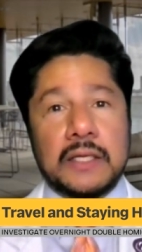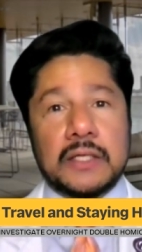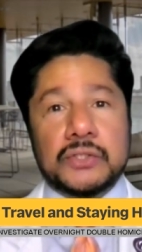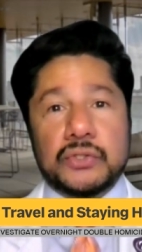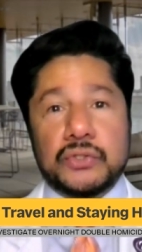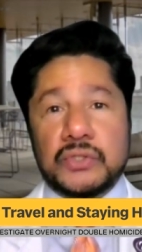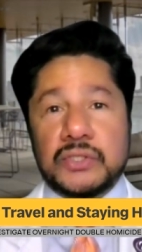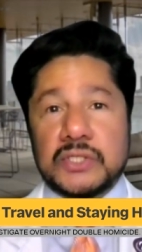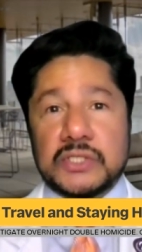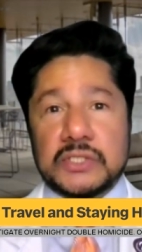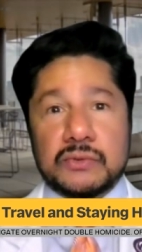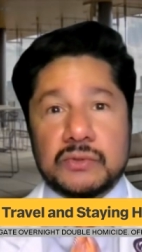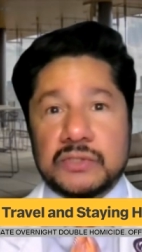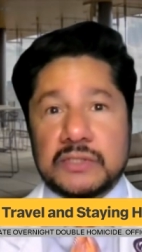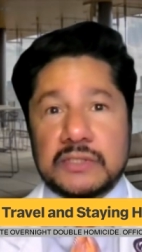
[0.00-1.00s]
so you could
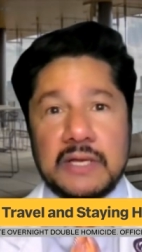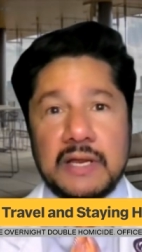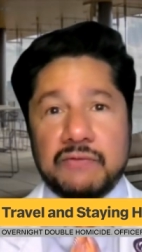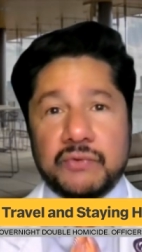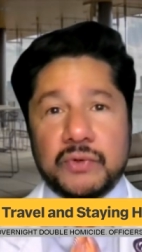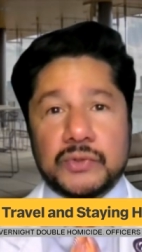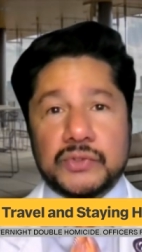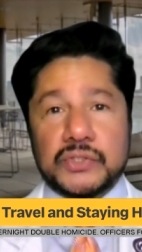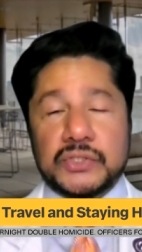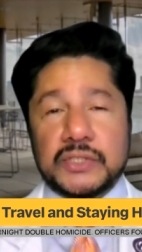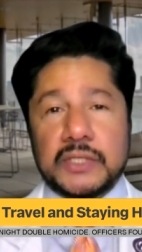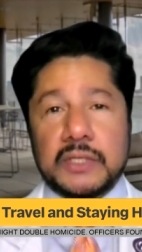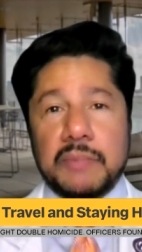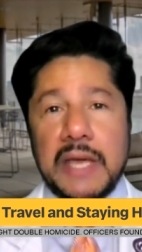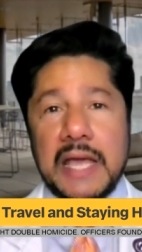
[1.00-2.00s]
just everyone was just
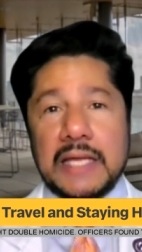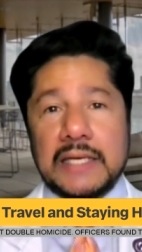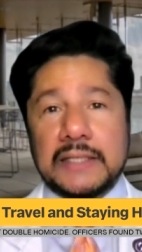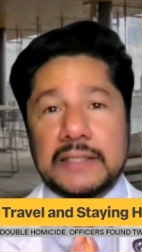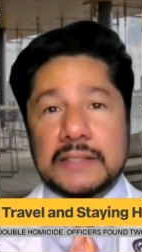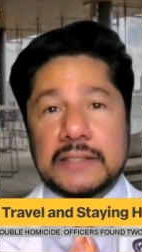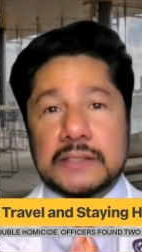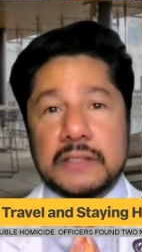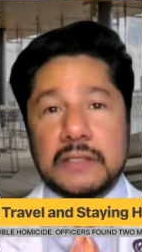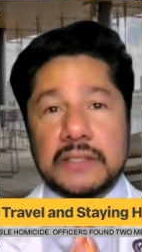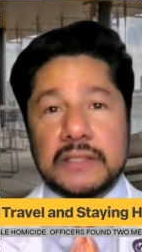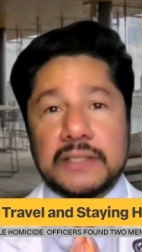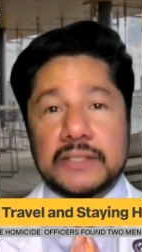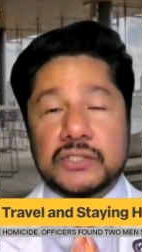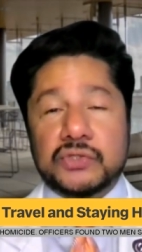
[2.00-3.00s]
in a panic and started
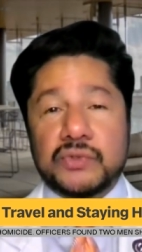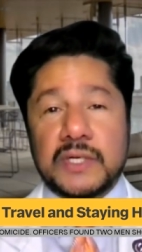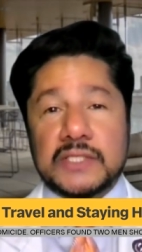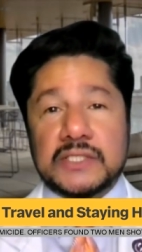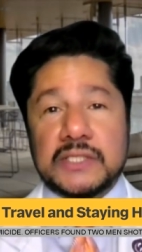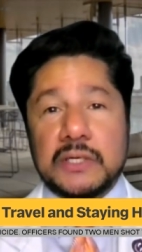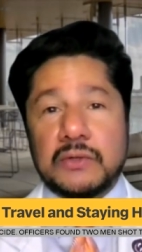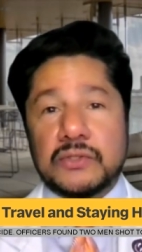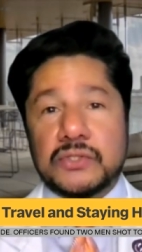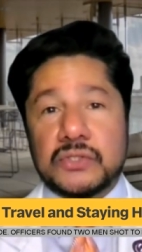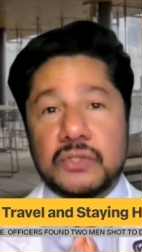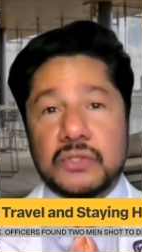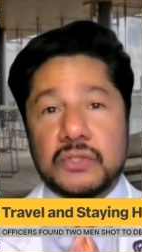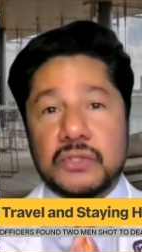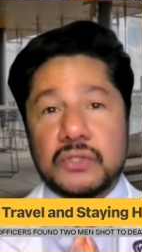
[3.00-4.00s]
getting stressed out.
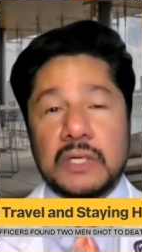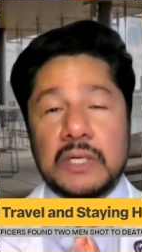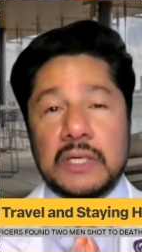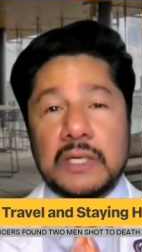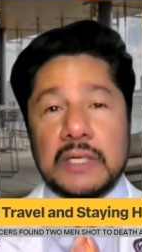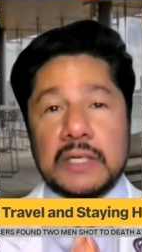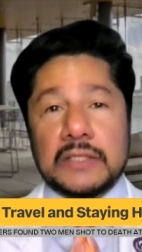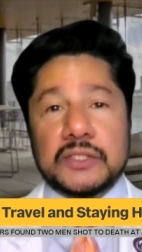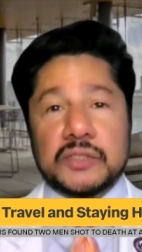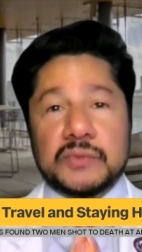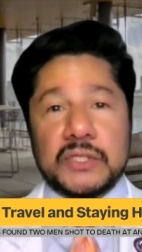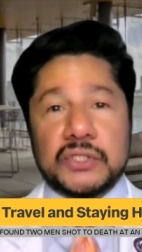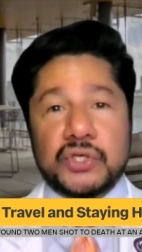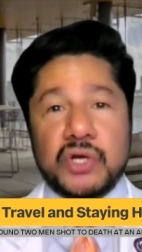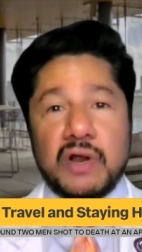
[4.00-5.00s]
So just
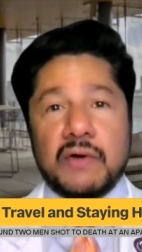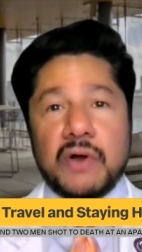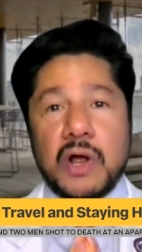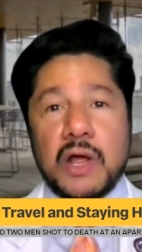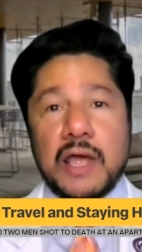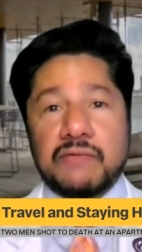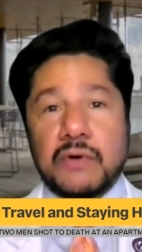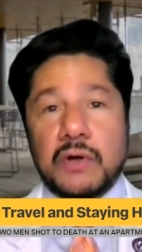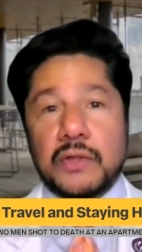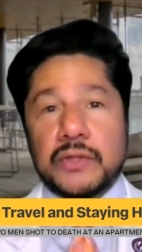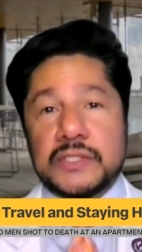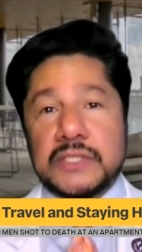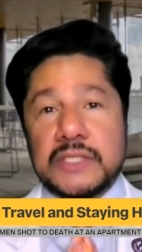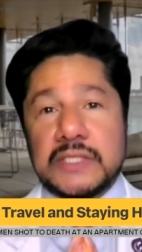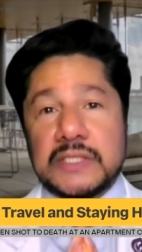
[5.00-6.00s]
make sure you have all the
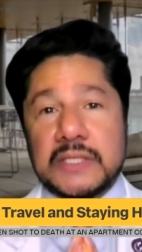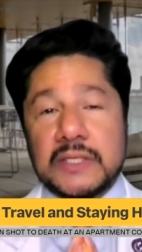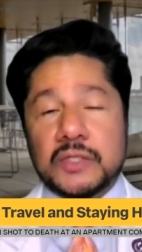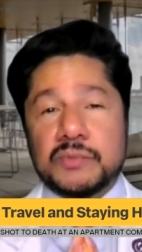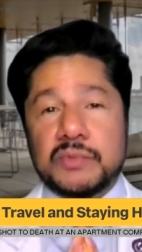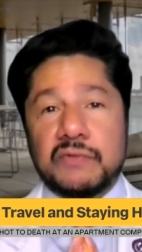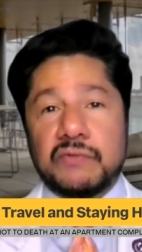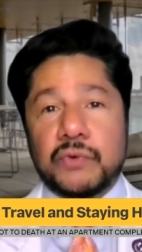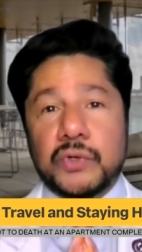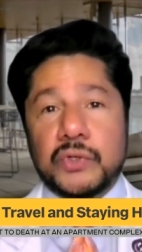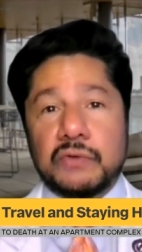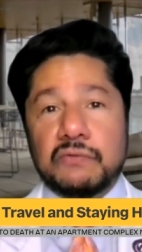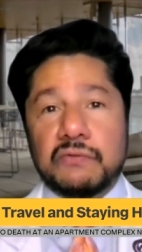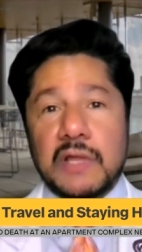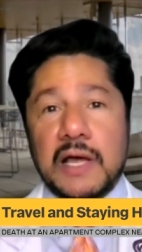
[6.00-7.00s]
details before
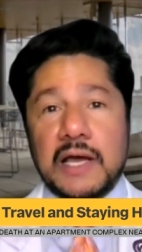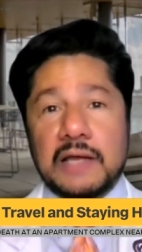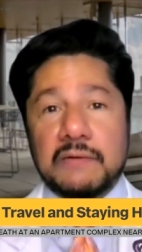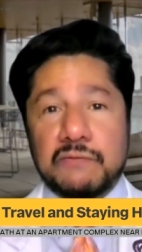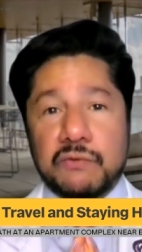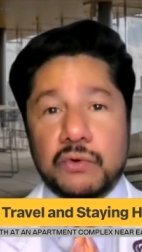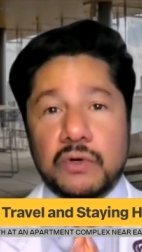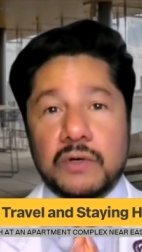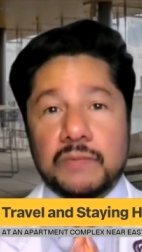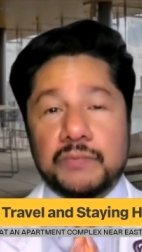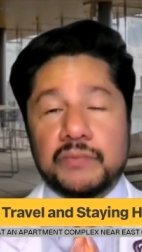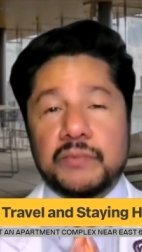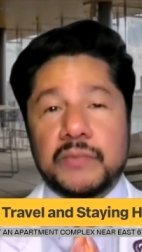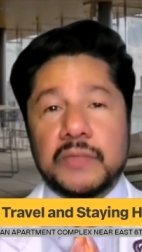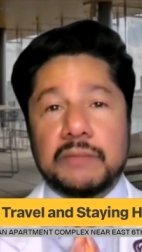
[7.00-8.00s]
you fly for
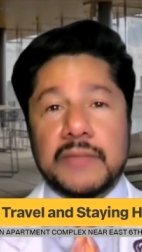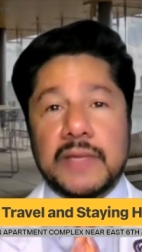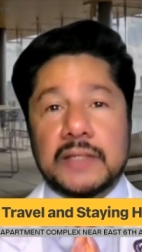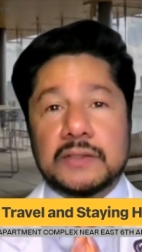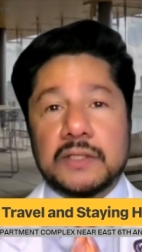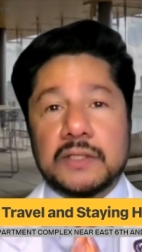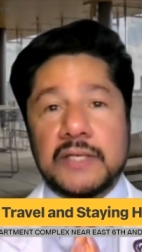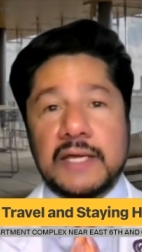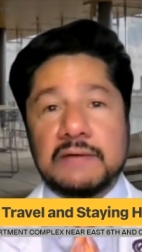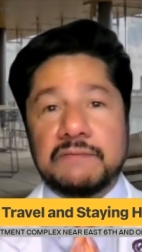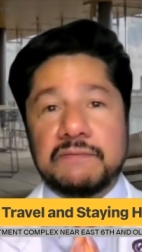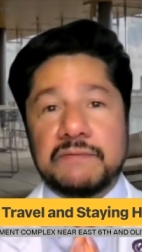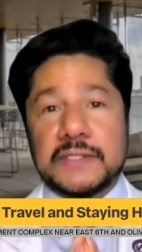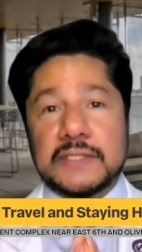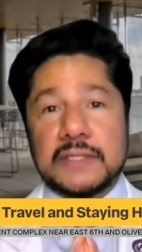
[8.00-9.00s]
being mentally and
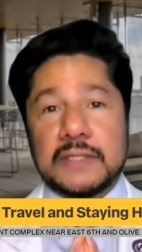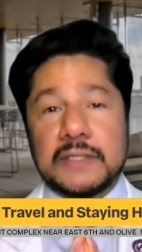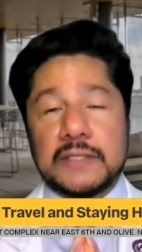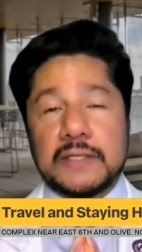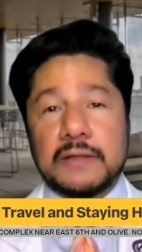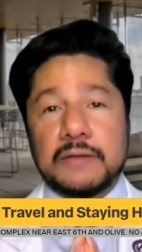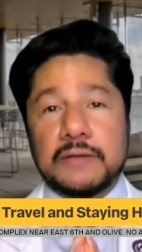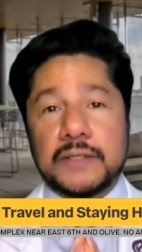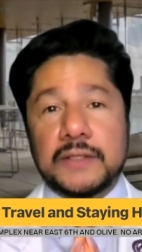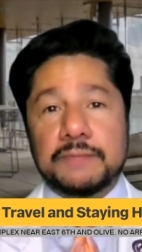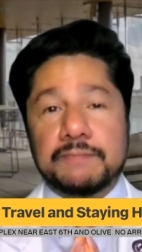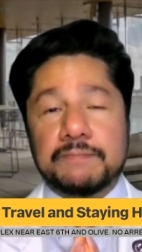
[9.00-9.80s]
physically healthy.